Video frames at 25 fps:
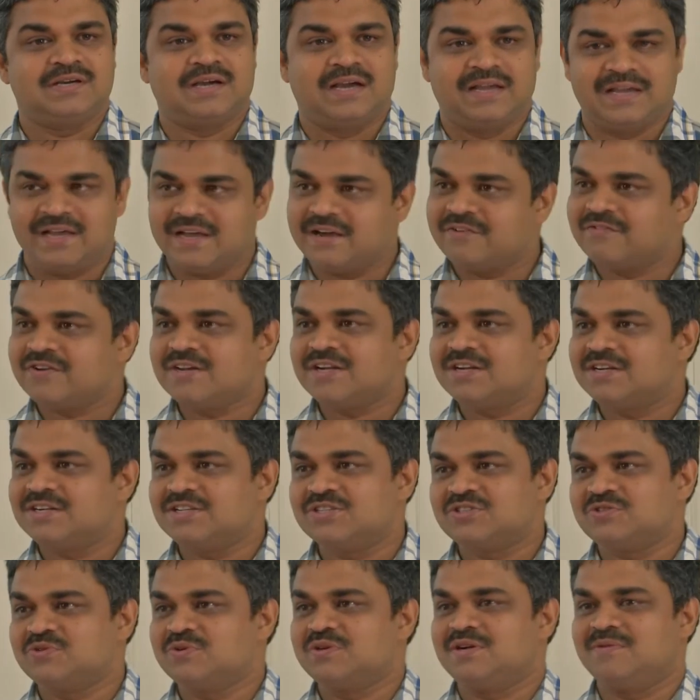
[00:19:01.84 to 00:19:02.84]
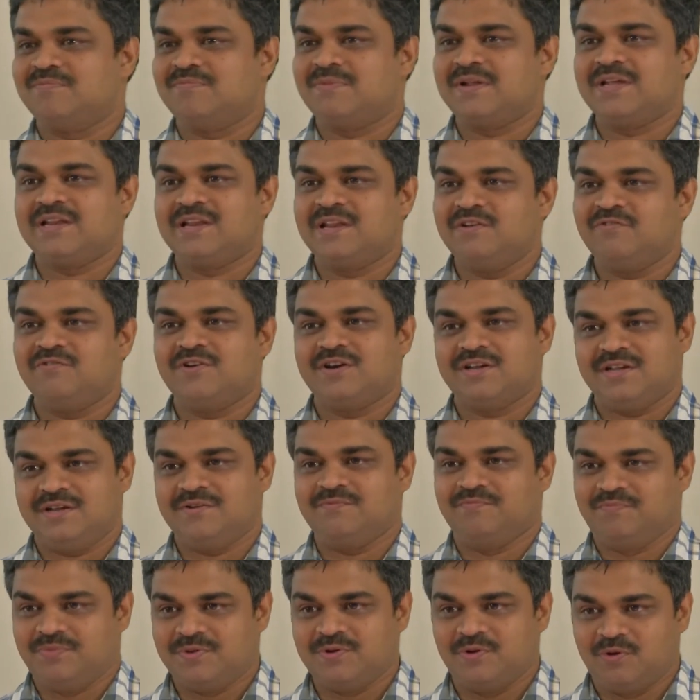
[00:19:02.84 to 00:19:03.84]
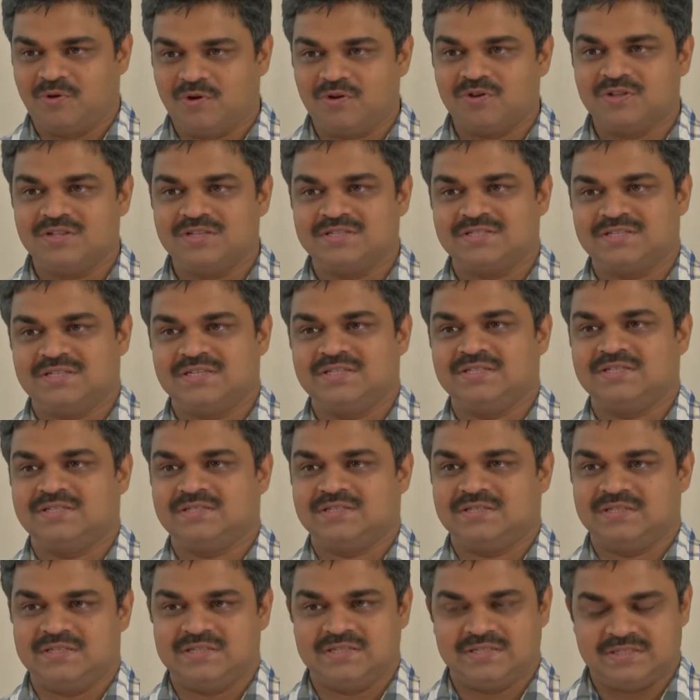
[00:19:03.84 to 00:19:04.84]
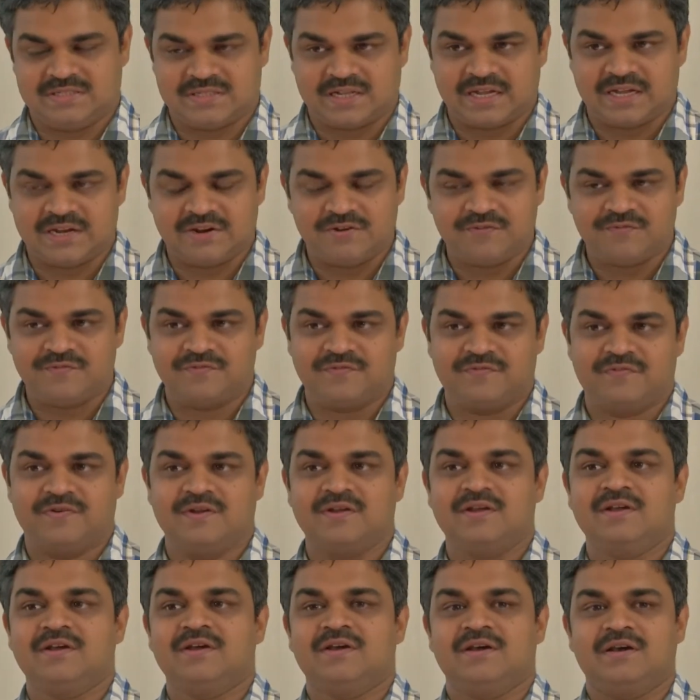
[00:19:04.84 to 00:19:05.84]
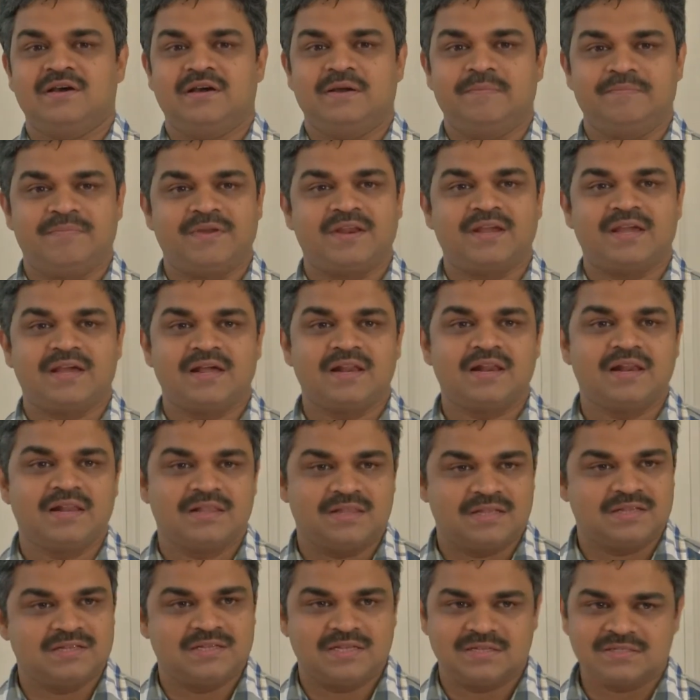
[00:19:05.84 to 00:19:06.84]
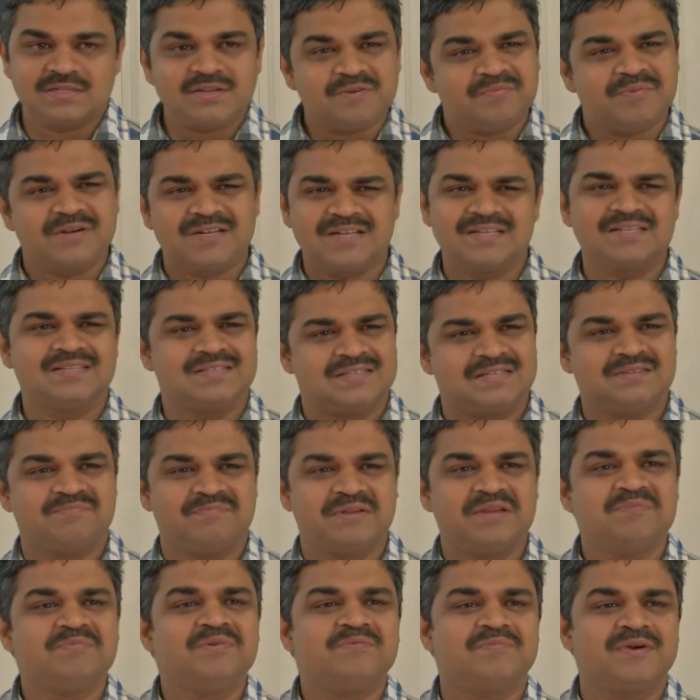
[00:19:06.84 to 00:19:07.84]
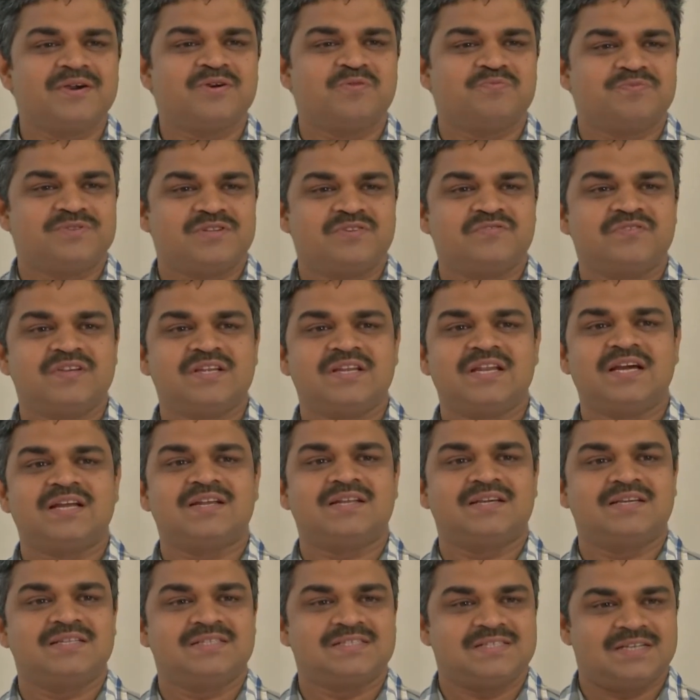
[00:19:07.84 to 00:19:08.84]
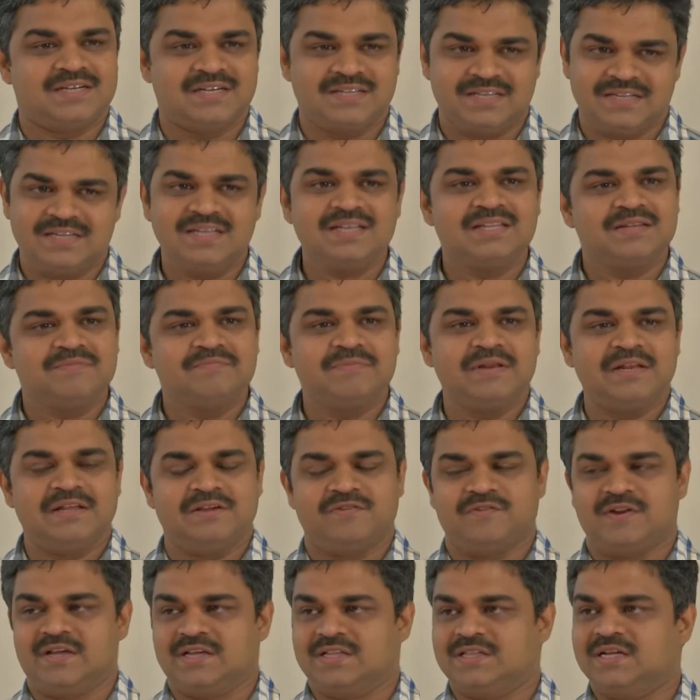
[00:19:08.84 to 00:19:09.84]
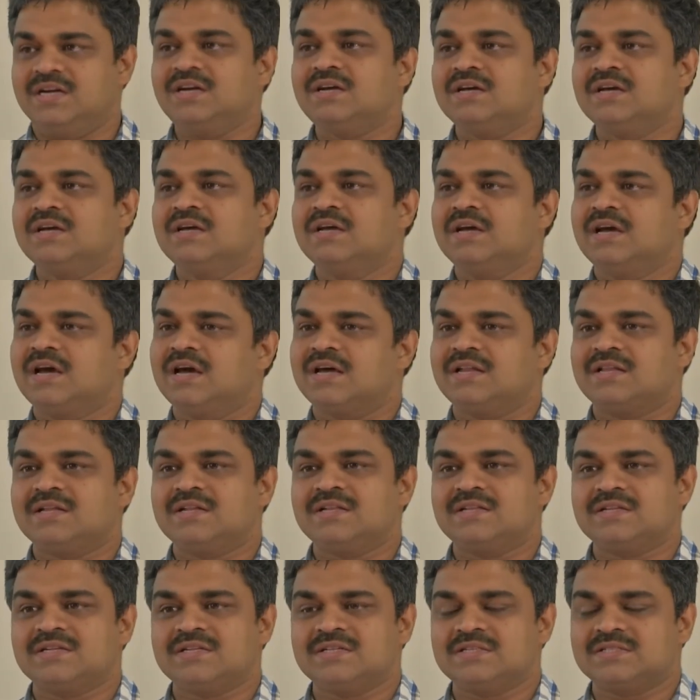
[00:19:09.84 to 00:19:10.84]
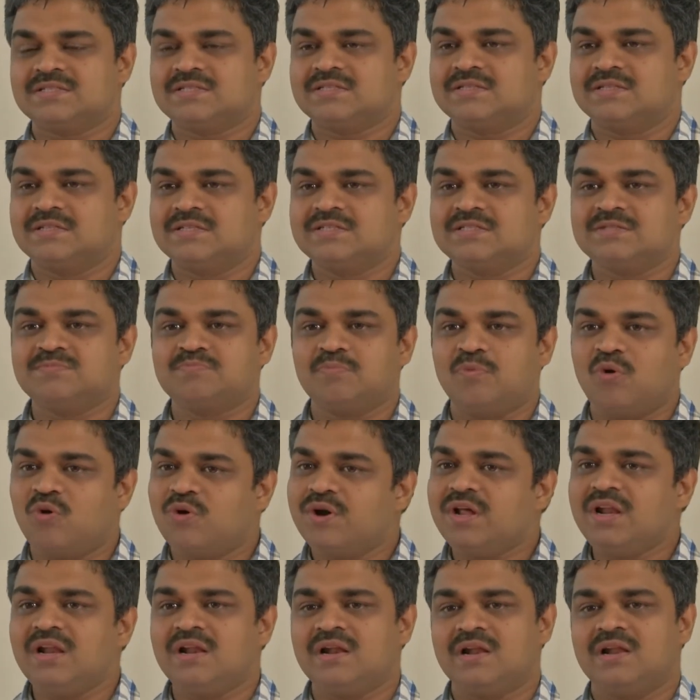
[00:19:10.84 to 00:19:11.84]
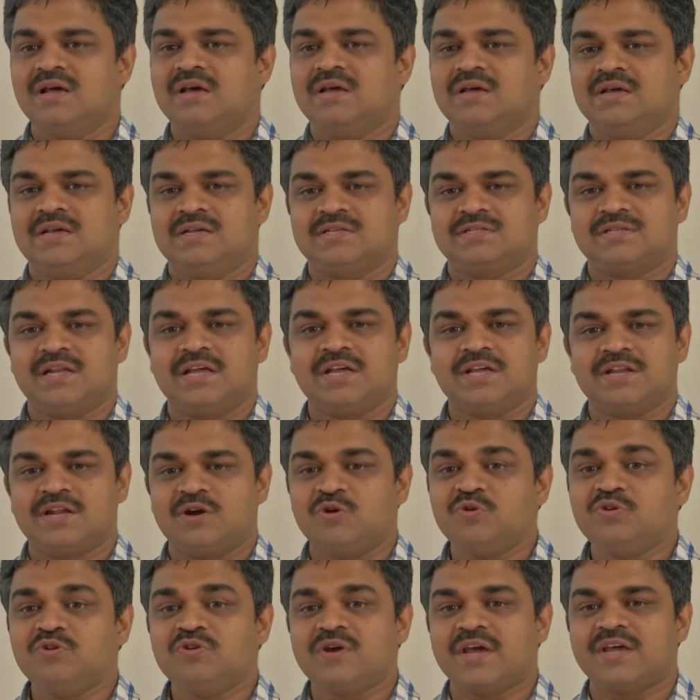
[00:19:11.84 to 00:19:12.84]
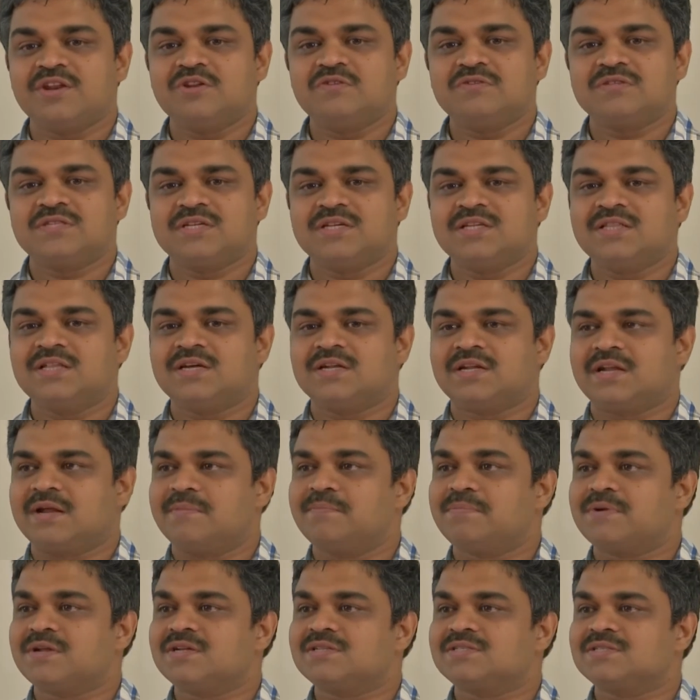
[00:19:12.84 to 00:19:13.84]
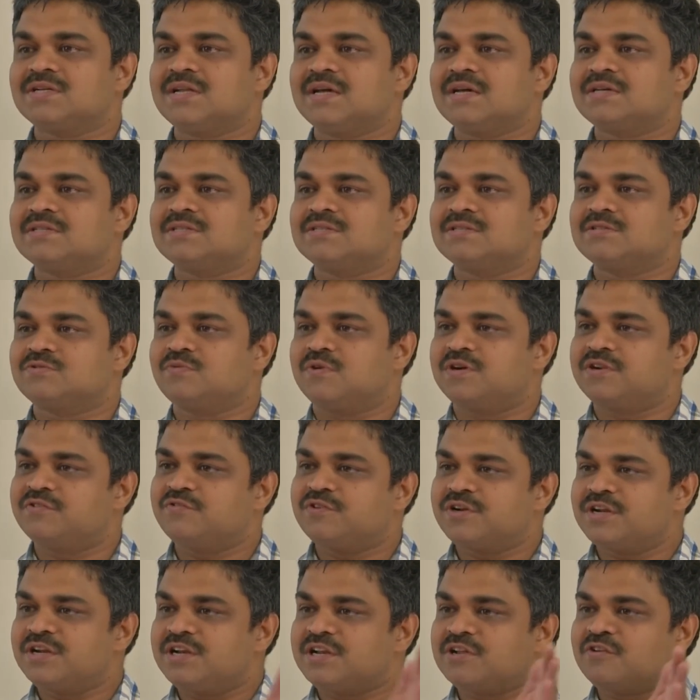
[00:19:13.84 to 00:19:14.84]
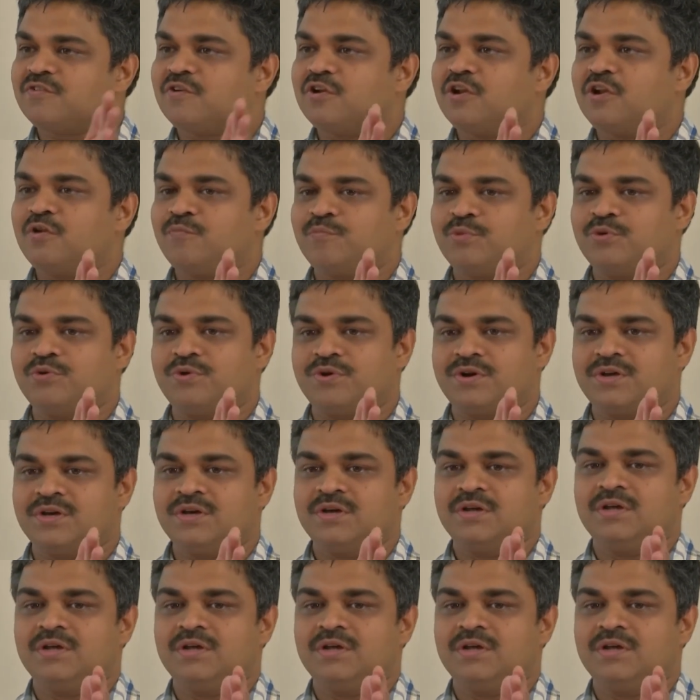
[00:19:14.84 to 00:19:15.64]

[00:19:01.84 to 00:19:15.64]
I haven't understood completely why all these things, this kind of empirical thing is, but that's maybe by observing data and studying it, they believe like that. And then there is this model is like, now can you see that temperature axis, whatever interval you put,